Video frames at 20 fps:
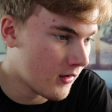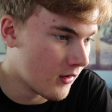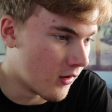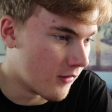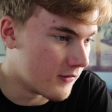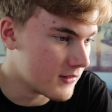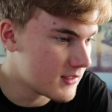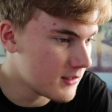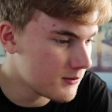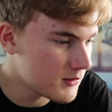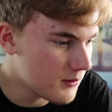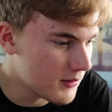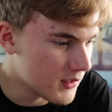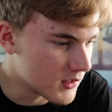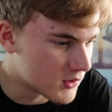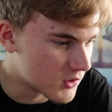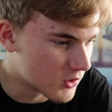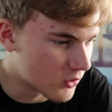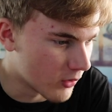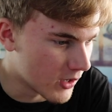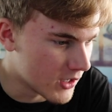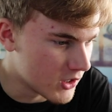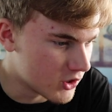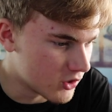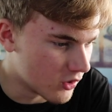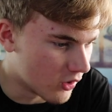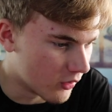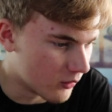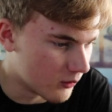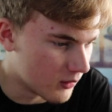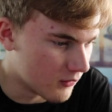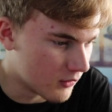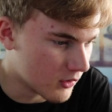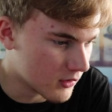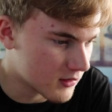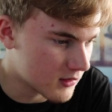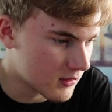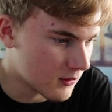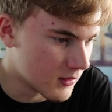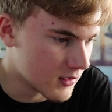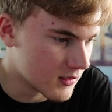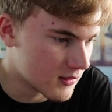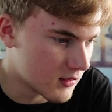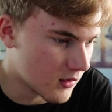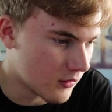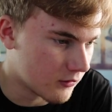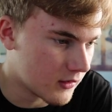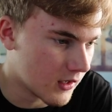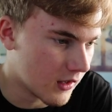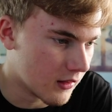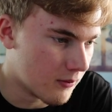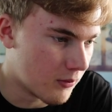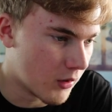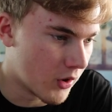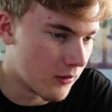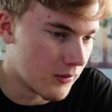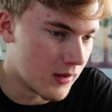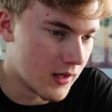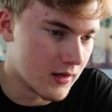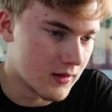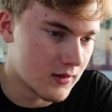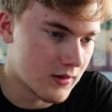Oh, it seems to be a screenshot. We've got some of the stuff down the bottom here.